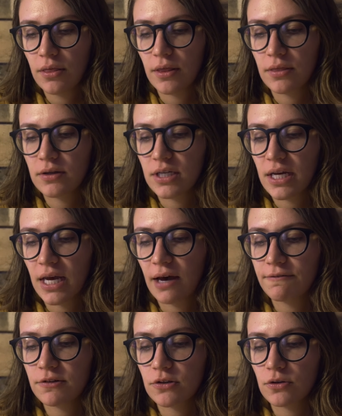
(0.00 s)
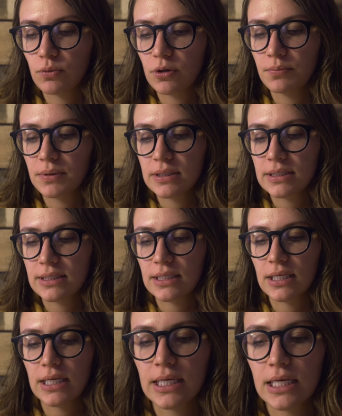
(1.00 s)
Then the day after, we'll be
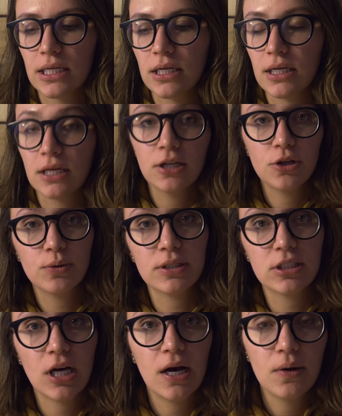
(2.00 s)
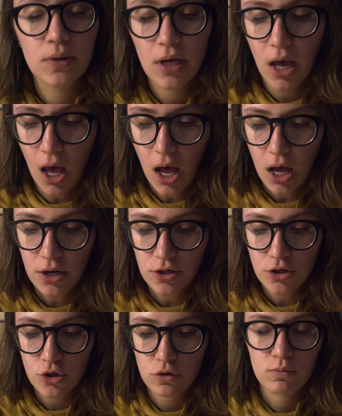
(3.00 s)
sitting in an Inuit town
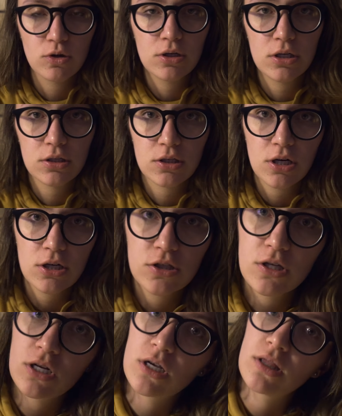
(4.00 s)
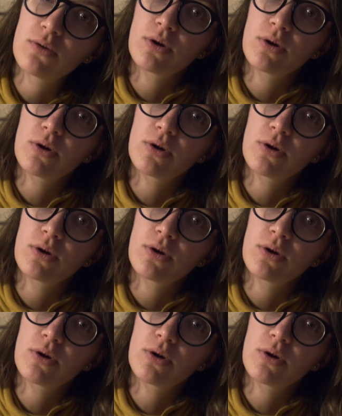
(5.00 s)
and two more days of dog sledding, and then